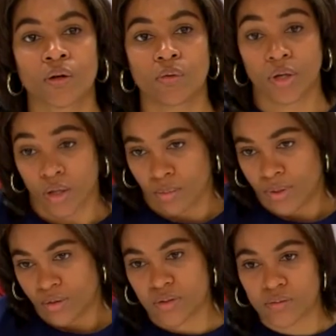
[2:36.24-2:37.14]
Well, yeah, I
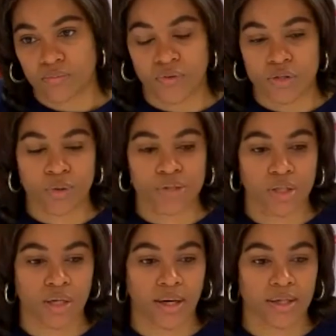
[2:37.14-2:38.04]
mean, first question
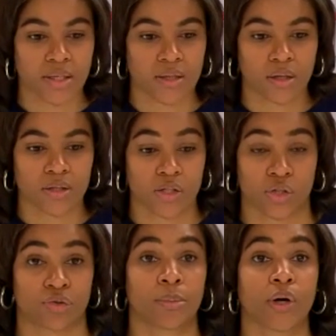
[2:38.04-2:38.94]
he asked, it's
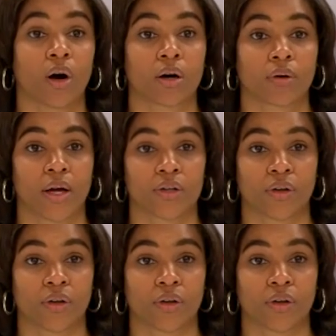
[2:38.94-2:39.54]
extremely hard, right?